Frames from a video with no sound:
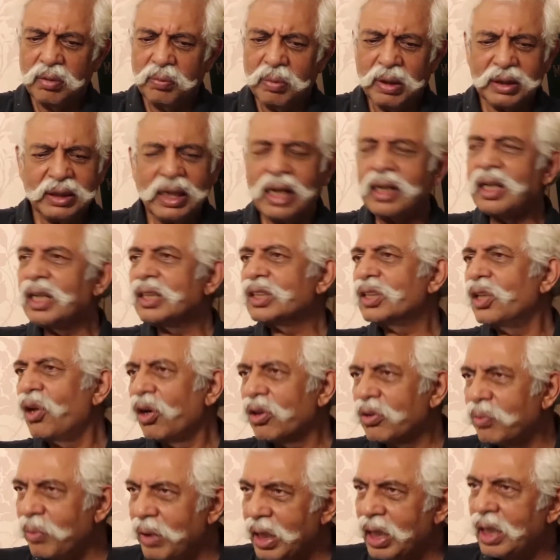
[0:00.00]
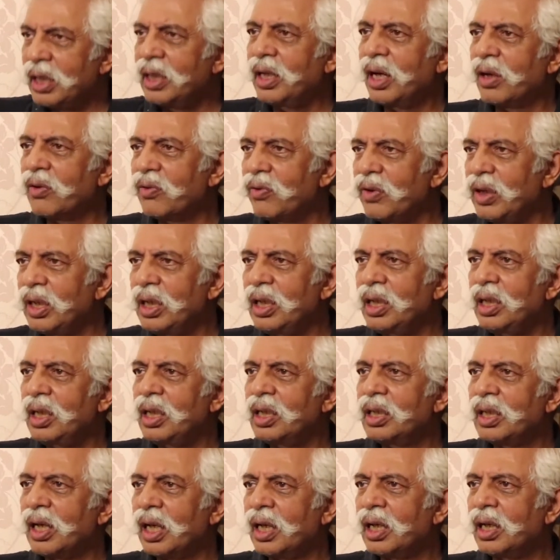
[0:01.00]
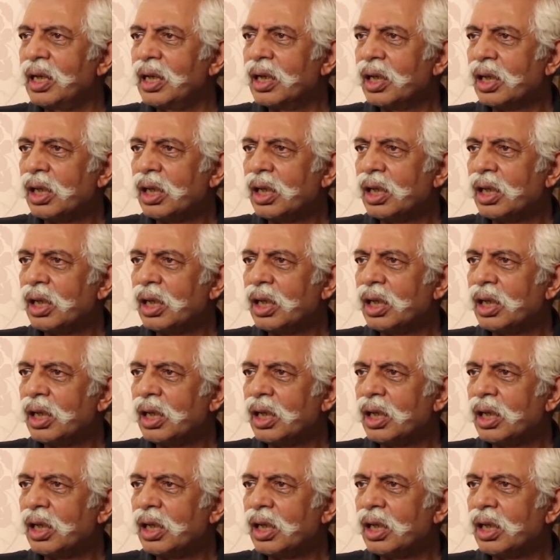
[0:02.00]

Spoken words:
But that does not mean that we then,